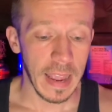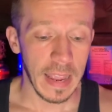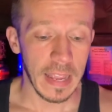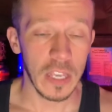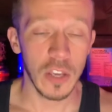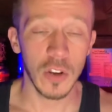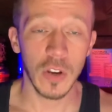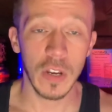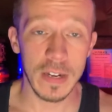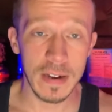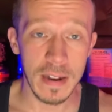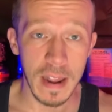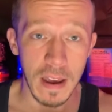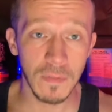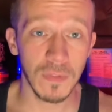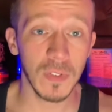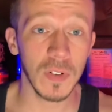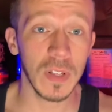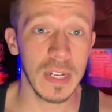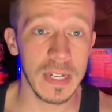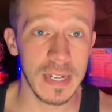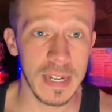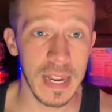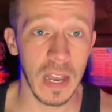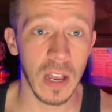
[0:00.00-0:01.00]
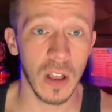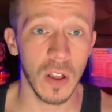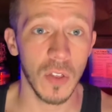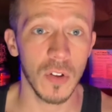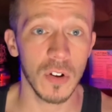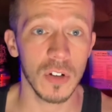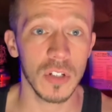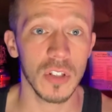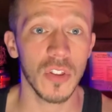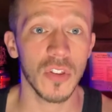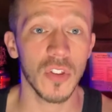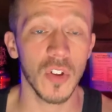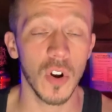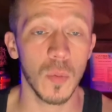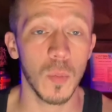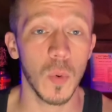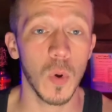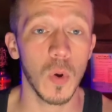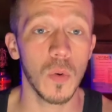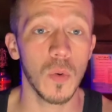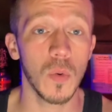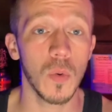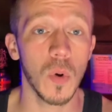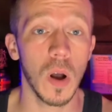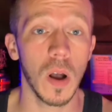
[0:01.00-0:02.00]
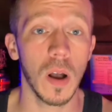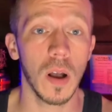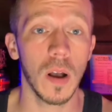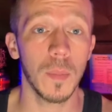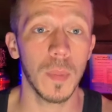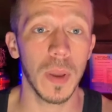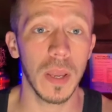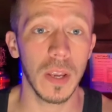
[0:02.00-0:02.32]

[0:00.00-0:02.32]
You could definitely tell there's thermal